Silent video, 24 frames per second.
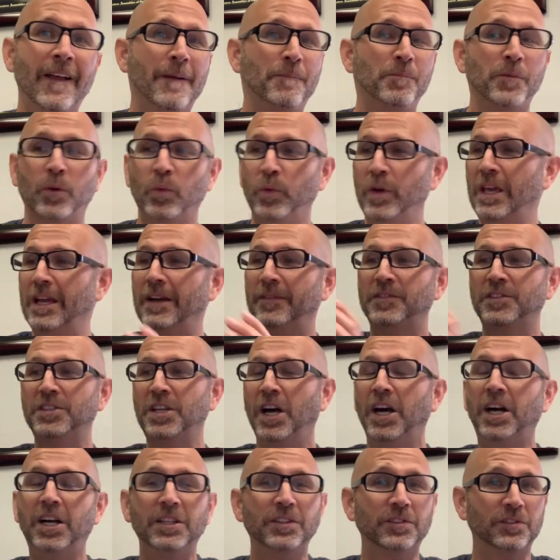And we have
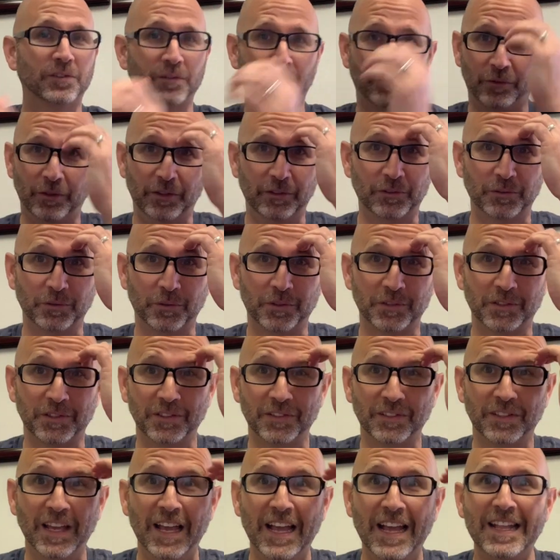tons of
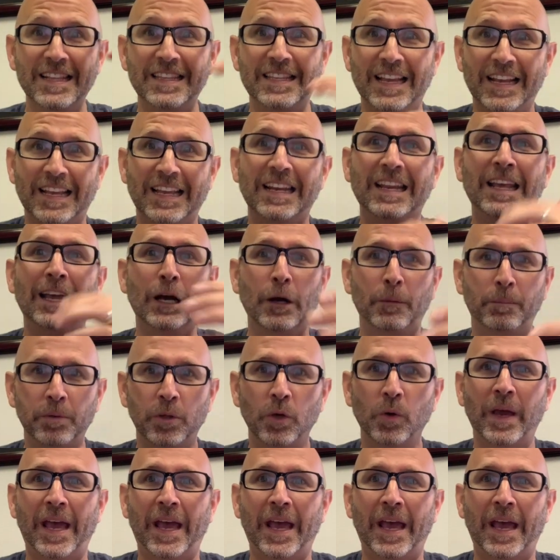resources that can help you